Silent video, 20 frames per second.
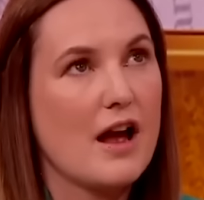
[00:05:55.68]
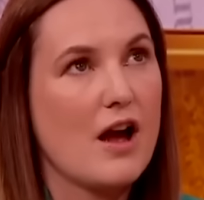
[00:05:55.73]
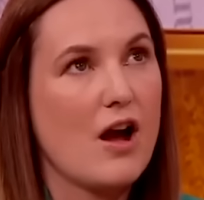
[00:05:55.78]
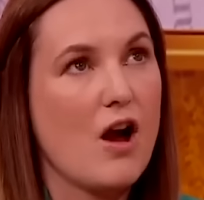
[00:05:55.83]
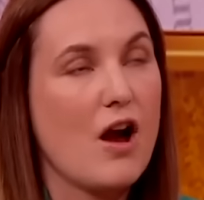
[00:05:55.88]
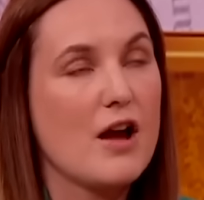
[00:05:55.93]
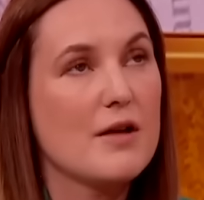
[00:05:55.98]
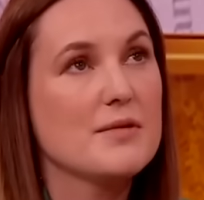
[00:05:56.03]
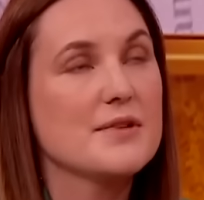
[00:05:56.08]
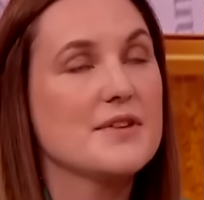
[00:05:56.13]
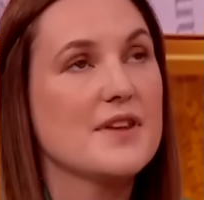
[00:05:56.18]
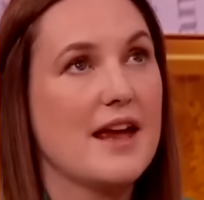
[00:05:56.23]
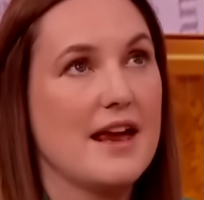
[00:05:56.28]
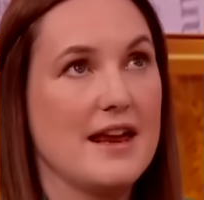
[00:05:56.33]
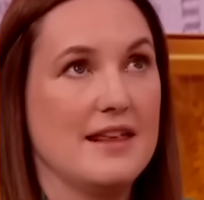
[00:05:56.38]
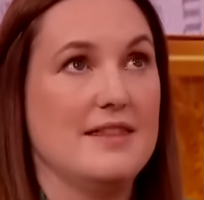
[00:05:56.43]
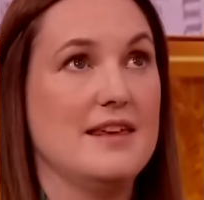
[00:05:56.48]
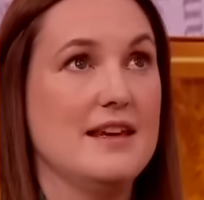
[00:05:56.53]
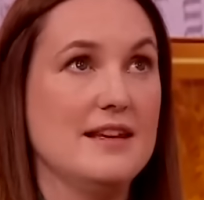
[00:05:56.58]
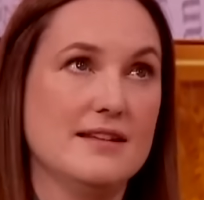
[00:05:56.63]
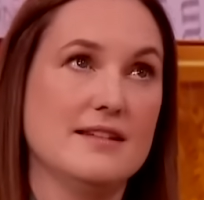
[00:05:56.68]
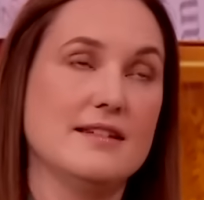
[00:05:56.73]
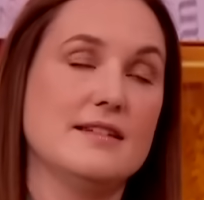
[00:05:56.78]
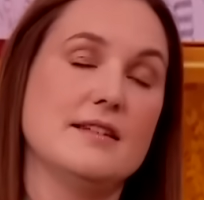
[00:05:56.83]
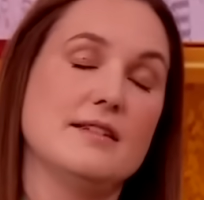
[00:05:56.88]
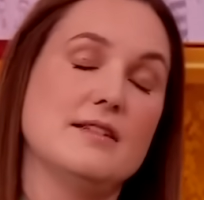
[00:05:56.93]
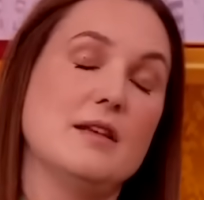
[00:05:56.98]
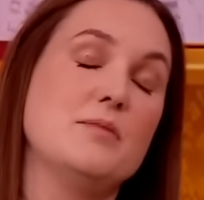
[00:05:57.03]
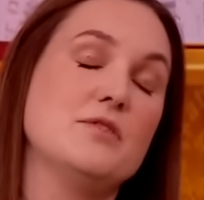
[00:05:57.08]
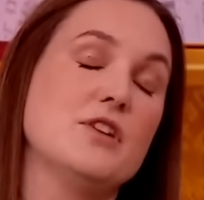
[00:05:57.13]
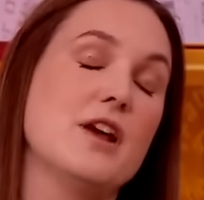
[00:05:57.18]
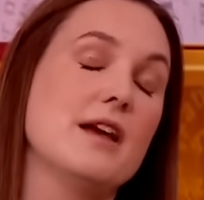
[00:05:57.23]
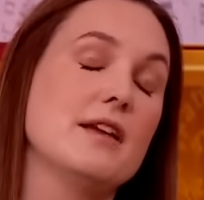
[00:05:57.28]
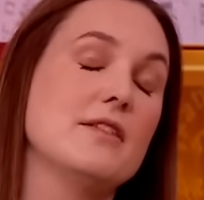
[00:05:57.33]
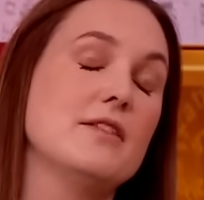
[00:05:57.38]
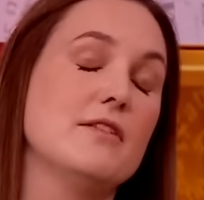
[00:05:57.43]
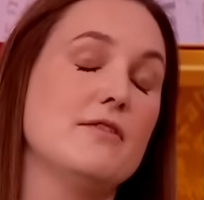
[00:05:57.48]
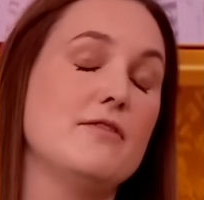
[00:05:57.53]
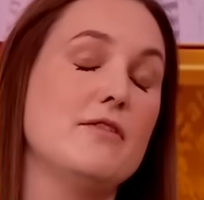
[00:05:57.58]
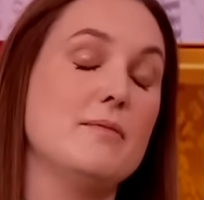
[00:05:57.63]
I will say this is a
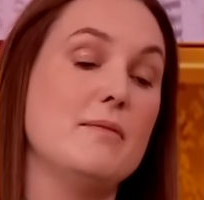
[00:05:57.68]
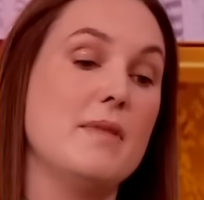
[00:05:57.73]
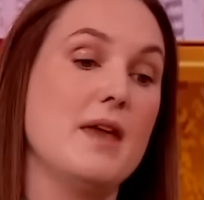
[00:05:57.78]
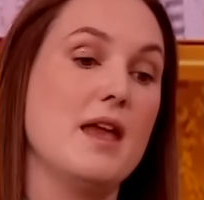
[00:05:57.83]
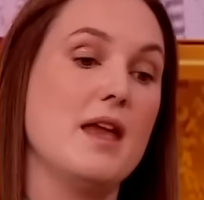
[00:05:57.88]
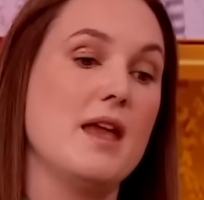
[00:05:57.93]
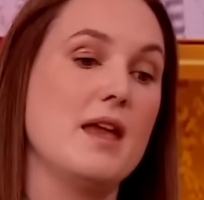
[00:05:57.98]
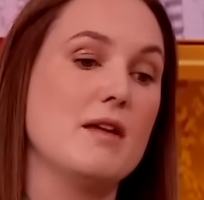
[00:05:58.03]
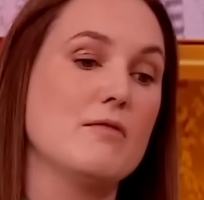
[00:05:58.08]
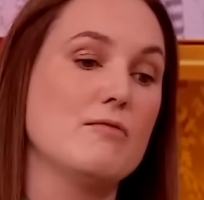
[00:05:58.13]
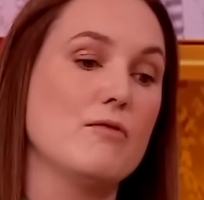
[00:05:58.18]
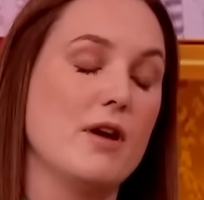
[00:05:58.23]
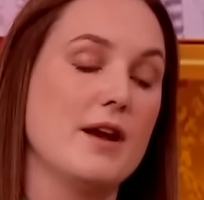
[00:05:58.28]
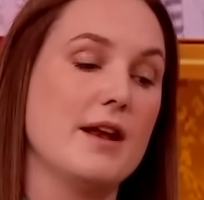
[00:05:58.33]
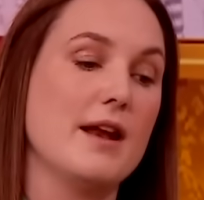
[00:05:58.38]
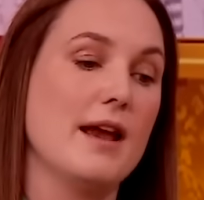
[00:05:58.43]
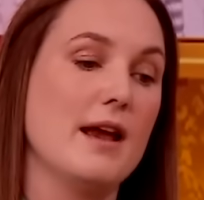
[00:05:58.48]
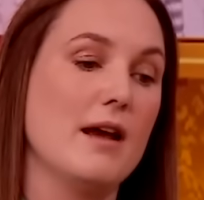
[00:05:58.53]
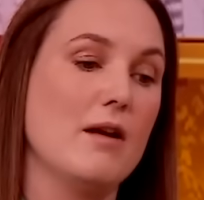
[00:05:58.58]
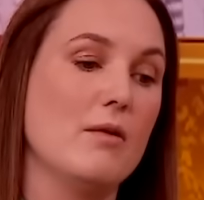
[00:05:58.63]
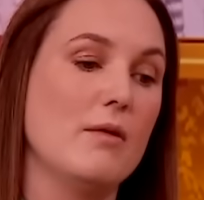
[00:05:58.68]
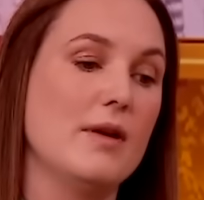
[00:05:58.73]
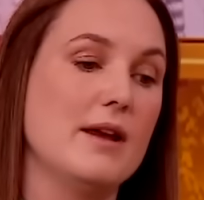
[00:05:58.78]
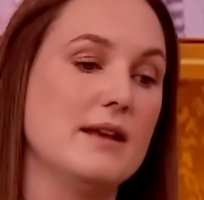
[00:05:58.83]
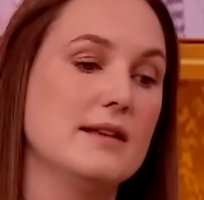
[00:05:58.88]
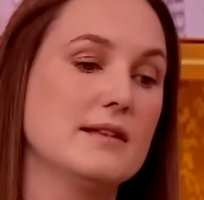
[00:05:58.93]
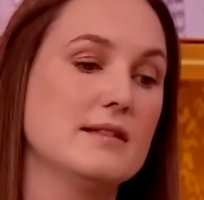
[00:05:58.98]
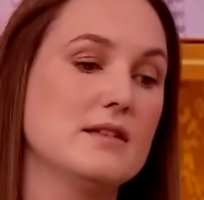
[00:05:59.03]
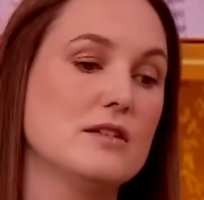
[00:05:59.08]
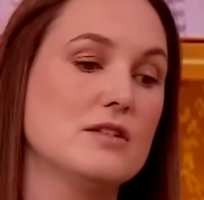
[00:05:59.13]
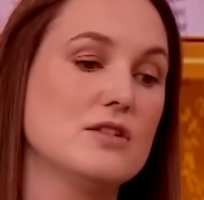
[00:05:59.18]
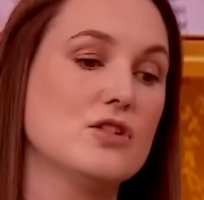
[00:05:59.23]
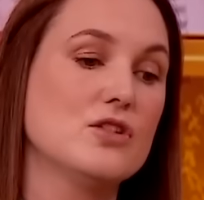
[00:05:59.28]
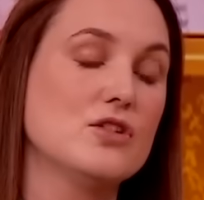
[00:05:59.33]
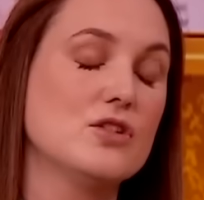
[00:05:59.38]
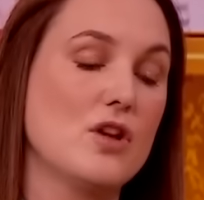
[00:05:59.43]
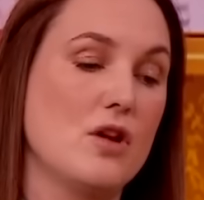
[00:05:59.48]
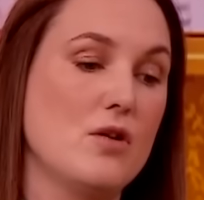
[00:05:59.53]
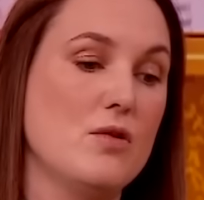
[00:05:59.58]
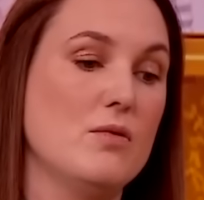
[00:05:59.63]
subject that for me right now is
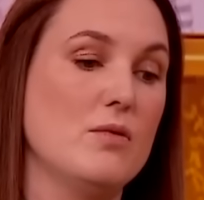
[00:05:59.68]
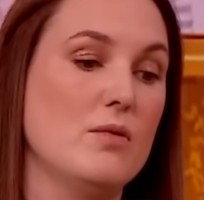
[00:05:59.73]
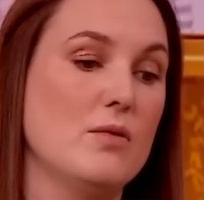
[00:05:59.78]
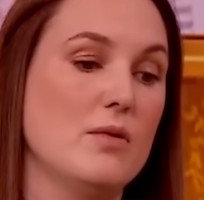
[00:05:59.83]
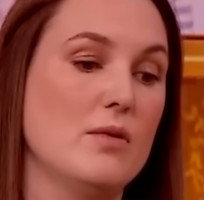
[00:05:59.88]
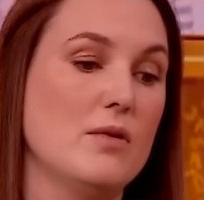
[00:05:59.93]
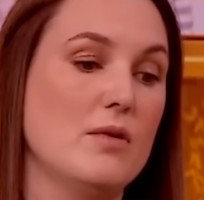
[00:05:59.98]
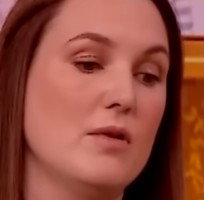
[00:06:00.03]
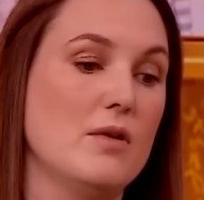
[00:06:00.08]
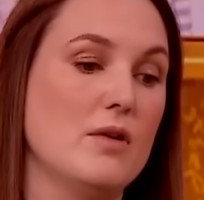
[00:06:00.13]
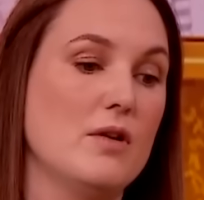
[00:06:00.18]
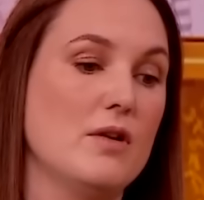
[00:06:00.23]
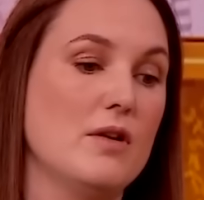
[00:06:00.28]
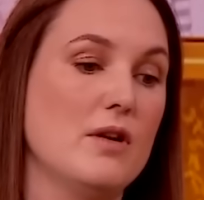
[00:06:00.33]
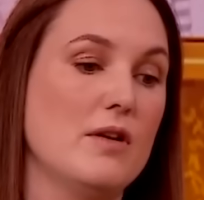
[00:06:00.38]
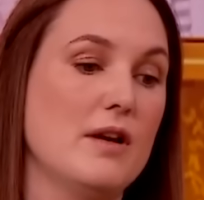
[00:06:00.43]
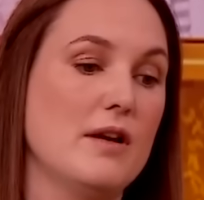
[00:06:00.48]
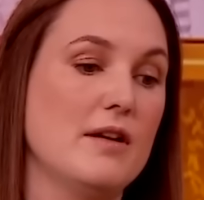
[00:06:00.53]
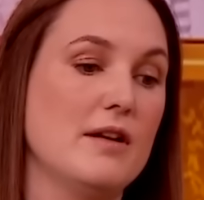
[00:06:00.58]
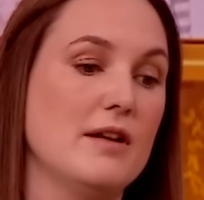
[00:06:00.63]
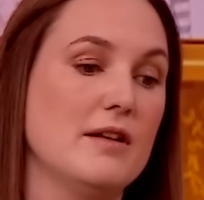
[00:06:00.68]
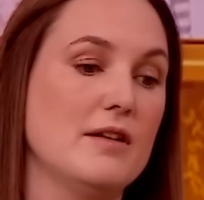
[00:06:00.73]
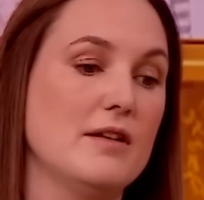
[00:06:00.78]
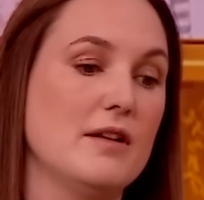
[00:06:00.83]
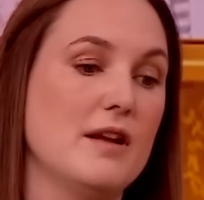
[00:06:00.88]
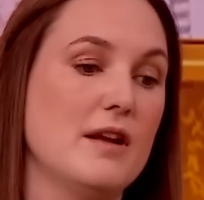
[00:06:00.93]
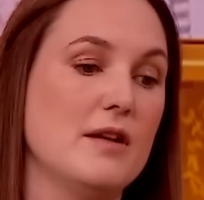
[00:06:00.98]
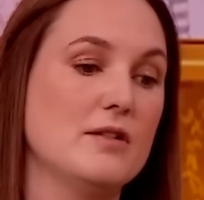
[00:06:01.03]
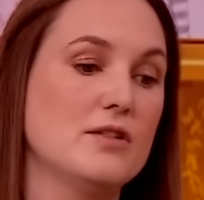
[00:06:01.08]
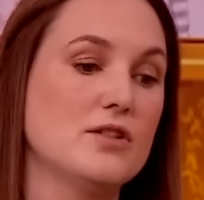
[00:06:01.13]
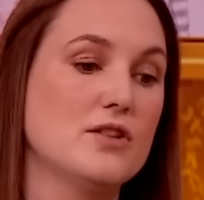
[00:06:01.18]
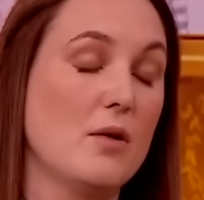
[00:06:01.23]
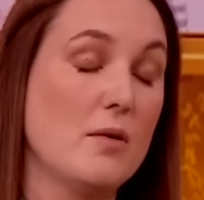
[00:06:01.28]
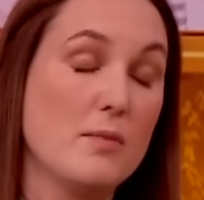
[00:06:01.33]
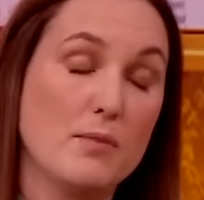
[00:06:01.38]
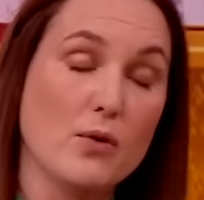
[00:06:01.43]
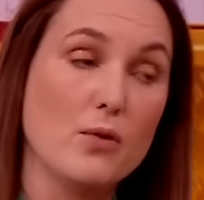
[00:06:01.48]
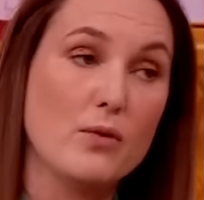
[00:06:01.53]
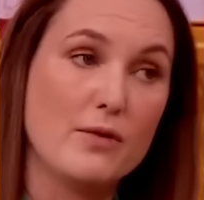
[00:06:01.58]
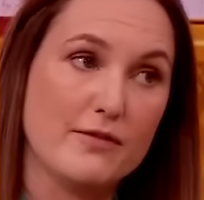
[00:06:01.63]
so
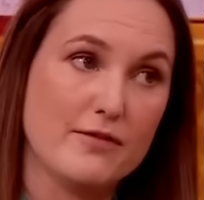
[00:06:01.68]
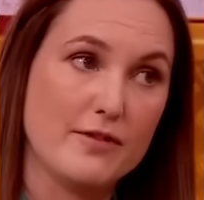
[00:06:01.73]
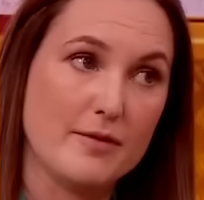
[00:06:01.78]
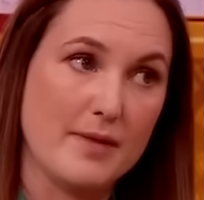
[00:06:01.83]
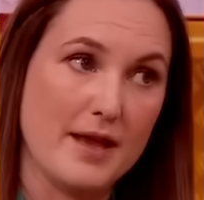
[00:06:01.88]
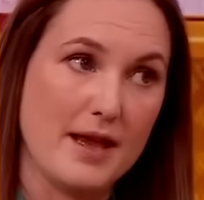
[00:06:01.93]
important for